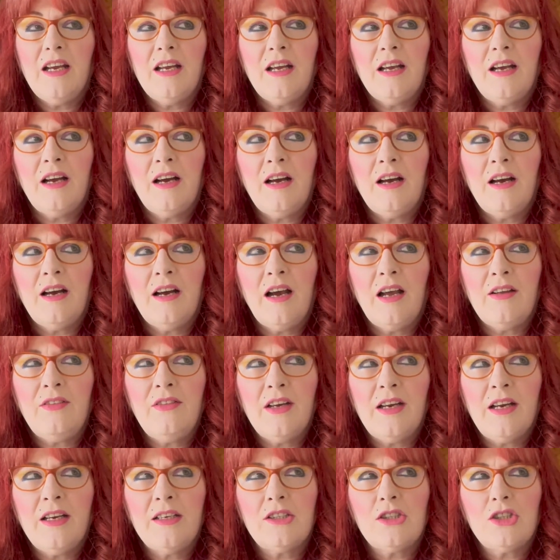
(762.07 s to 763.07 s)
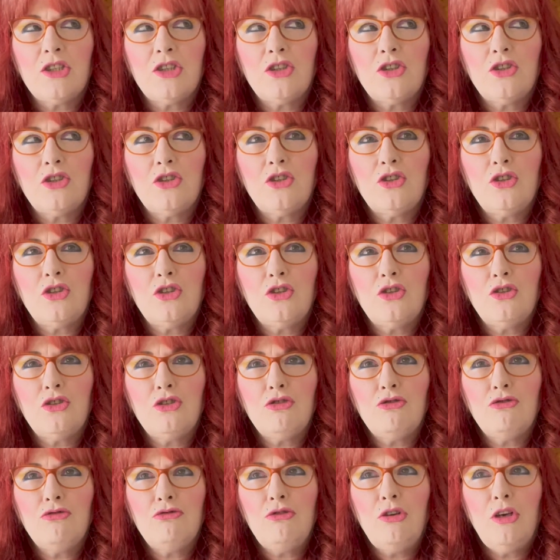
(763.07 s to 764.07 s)
I think it's
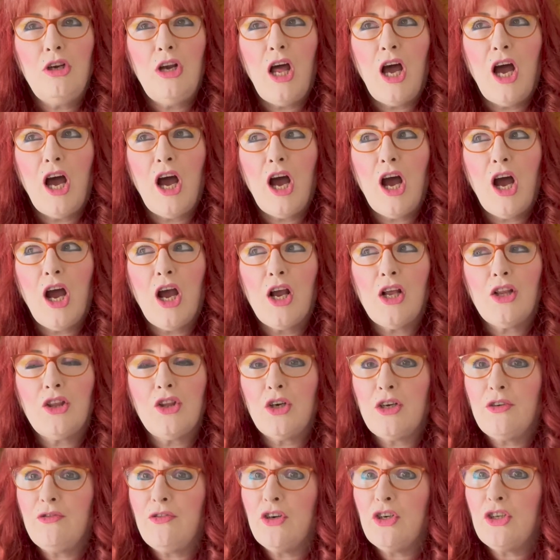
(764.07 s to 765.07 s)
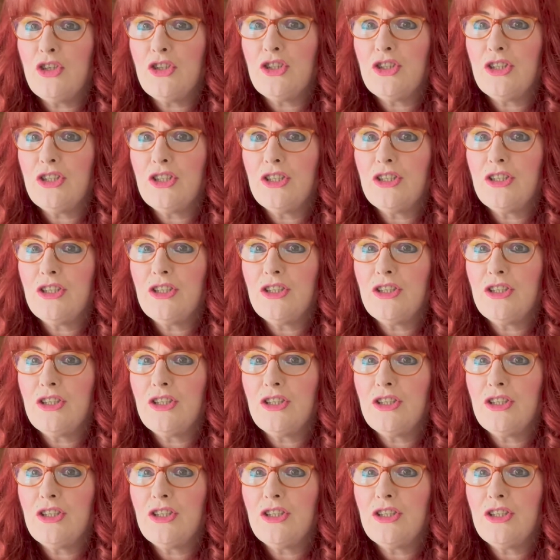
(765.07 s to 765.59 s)
July 31st,